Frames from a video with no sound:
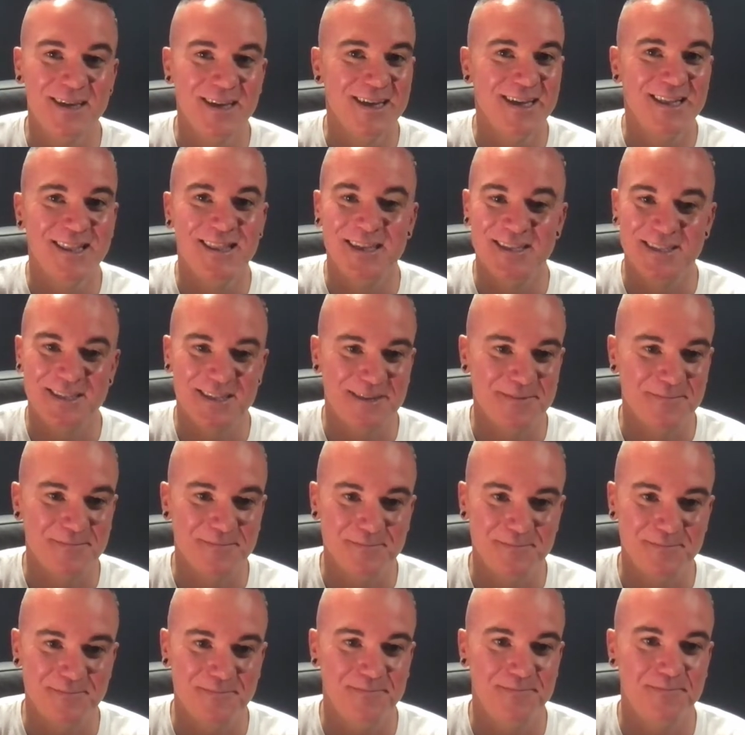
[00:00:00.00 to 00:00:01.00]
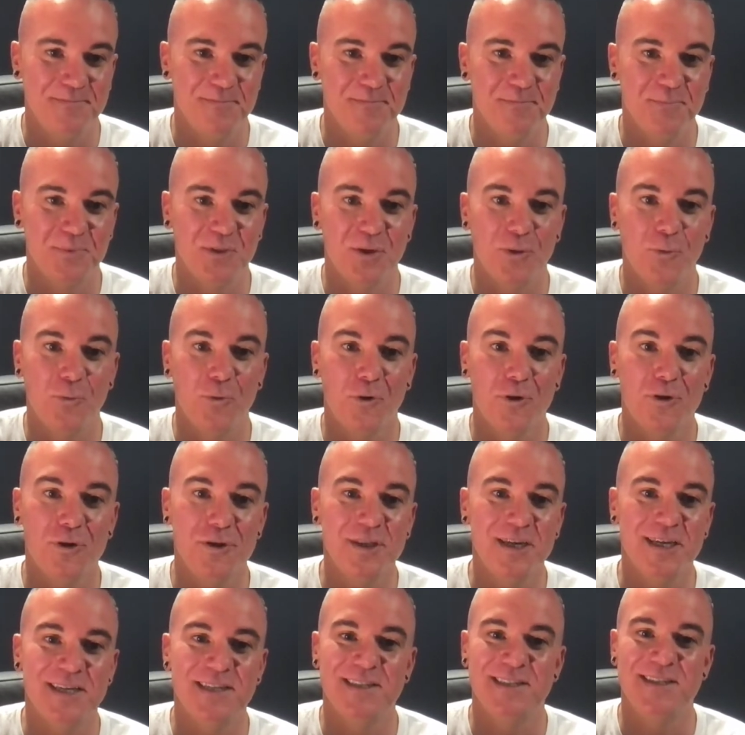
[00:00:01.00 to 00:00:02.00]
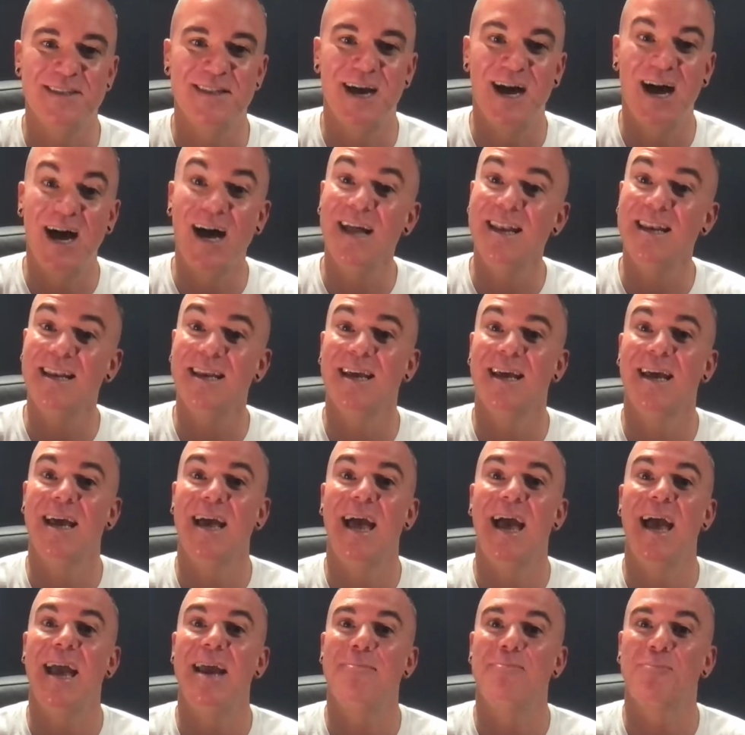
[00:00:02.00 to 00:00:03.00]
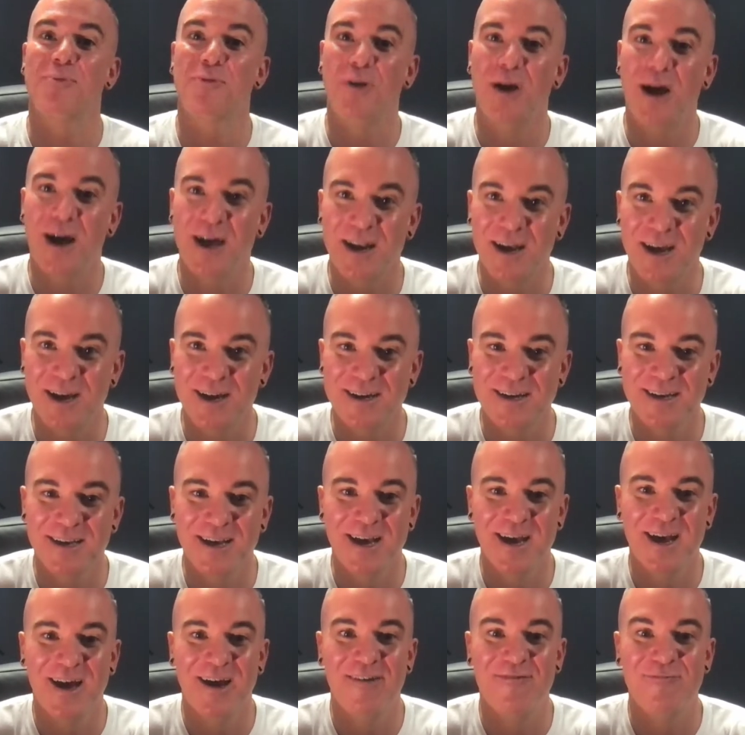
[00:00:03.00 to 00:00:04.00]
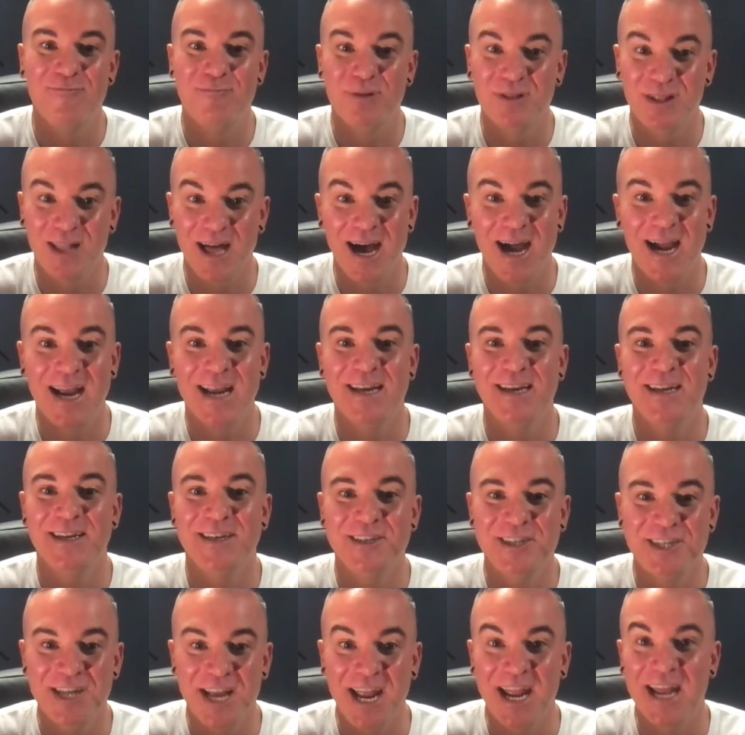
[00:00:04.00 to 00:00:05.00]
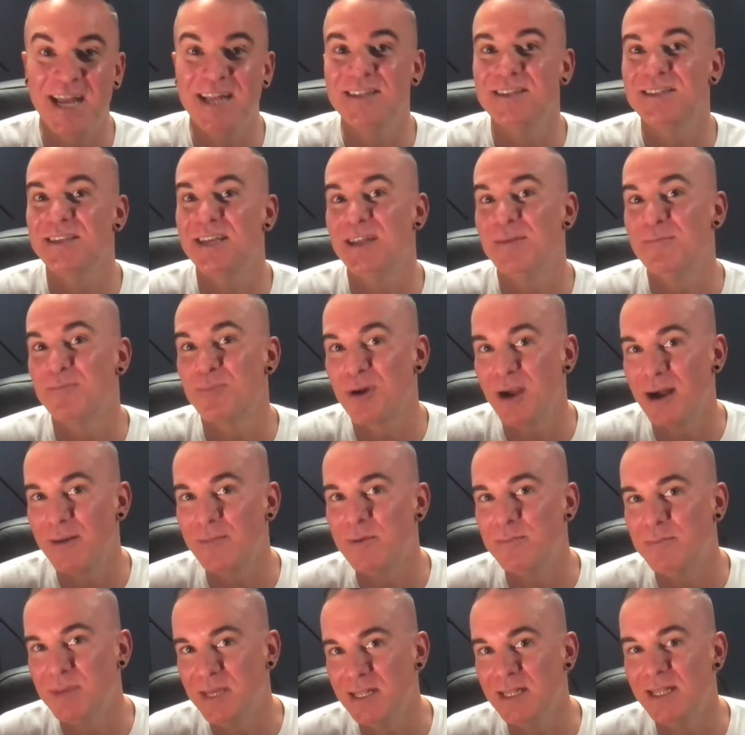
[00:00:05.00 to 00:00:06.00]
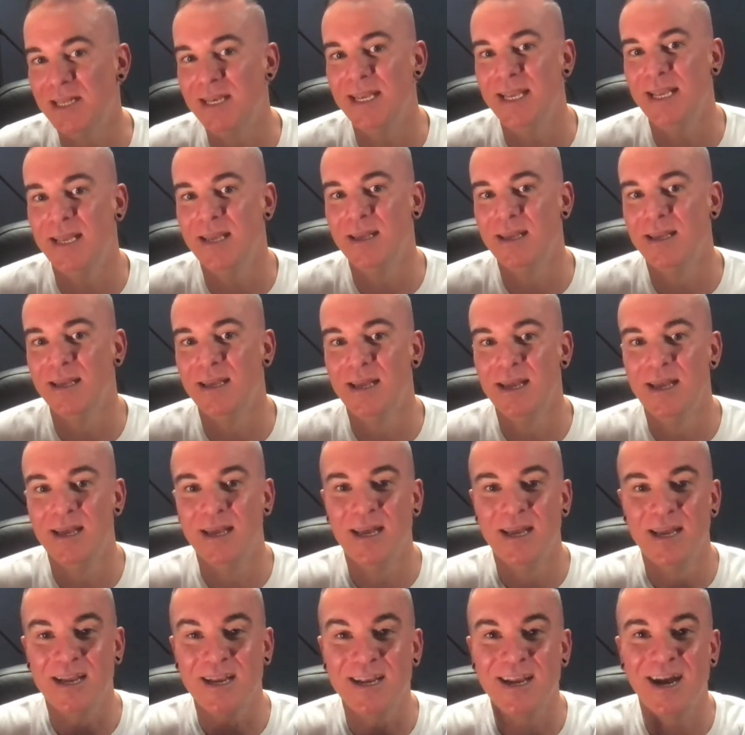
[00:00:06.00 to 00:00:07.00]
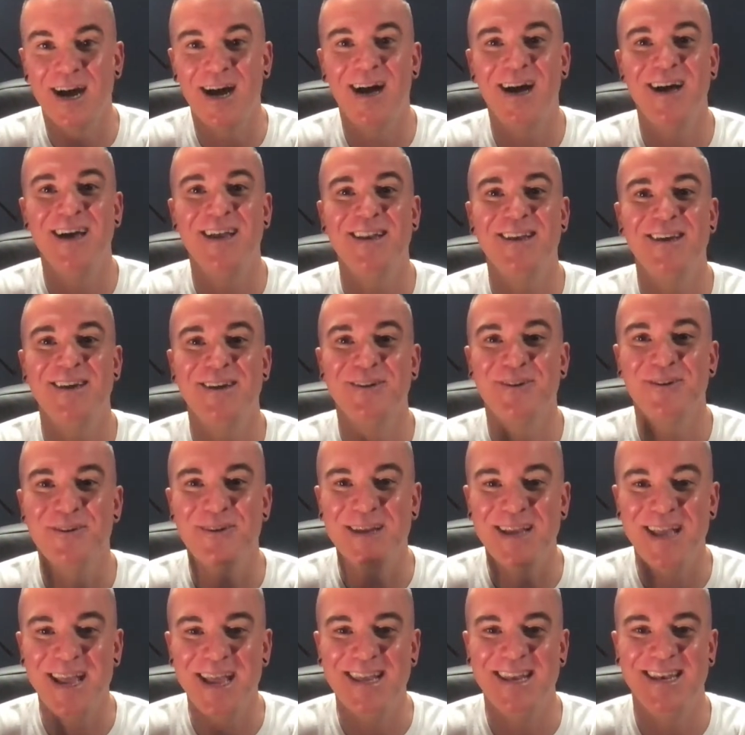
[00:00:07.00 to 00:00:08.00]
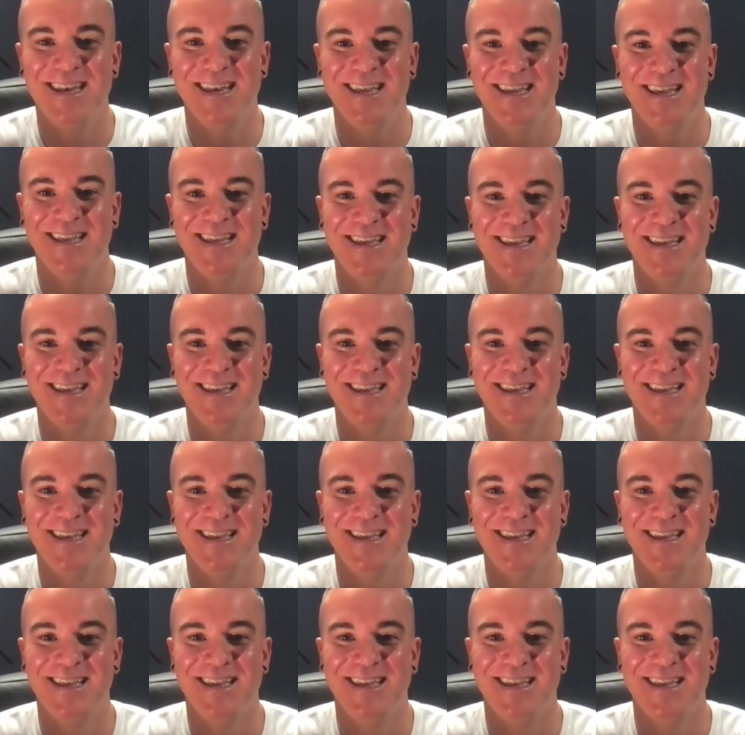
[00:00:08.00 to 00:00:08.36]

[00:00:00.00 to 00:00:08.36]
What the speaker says: Listen, the world is not a product of blind chance and probability. God created it.